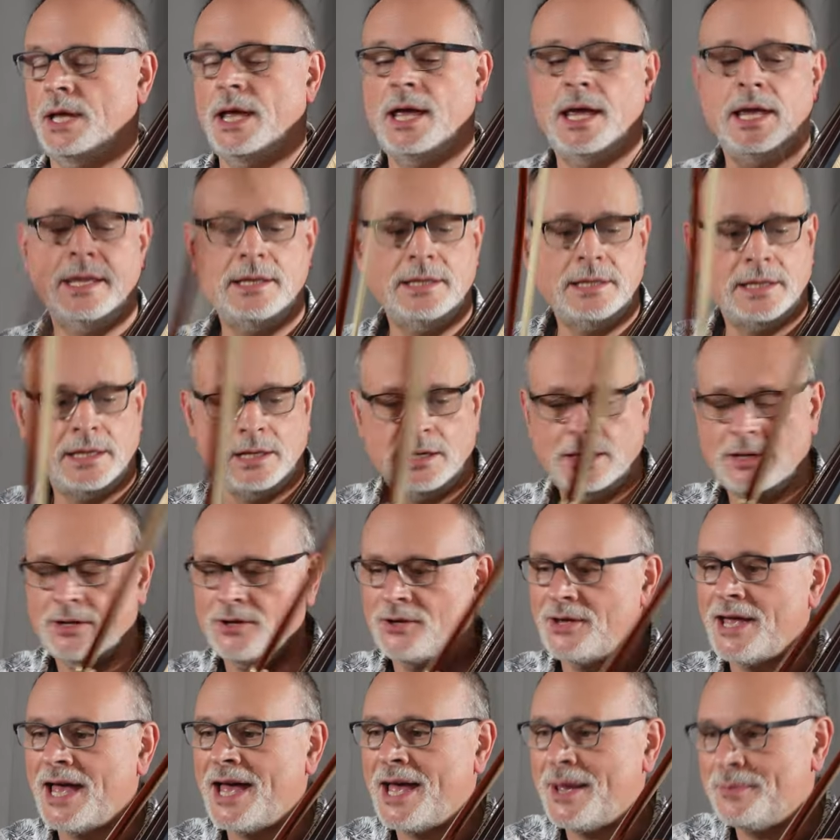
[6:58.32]
and
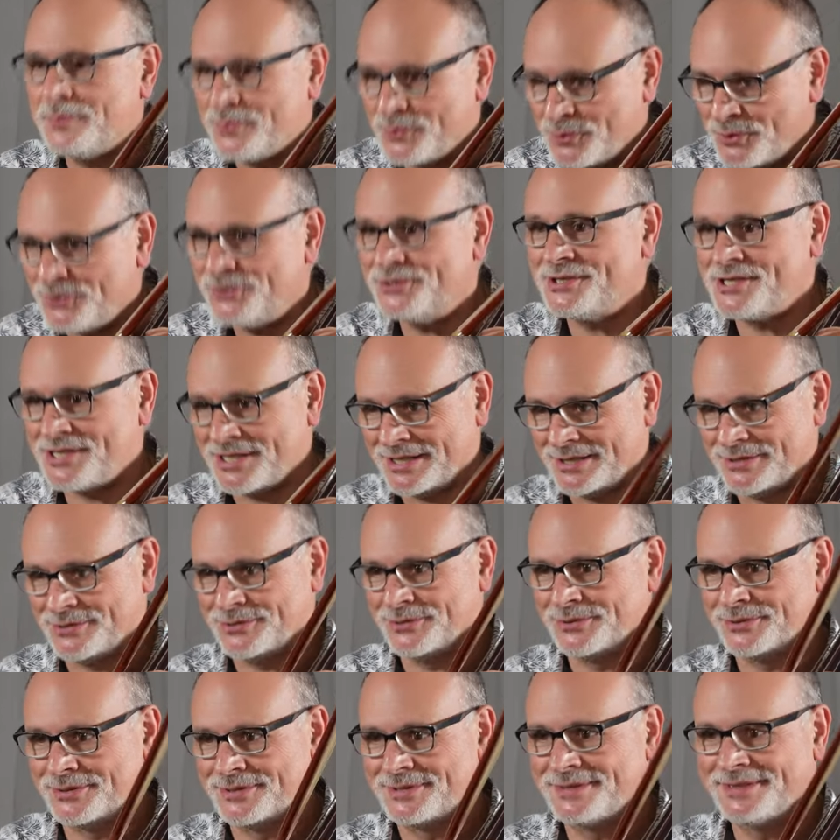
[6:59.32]

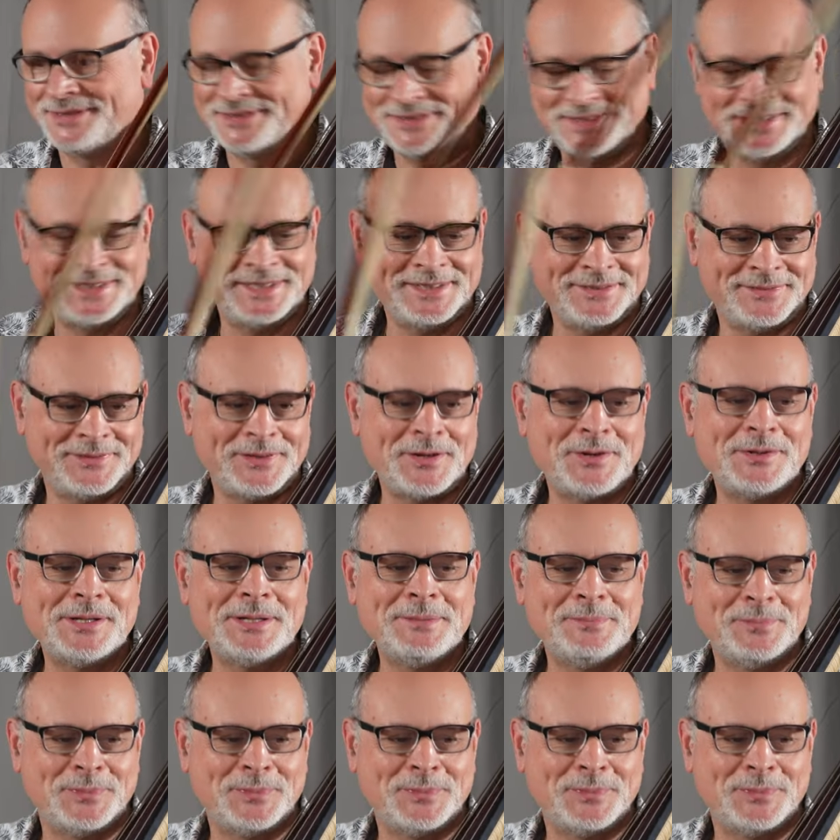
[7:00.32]
appoggiature. This is very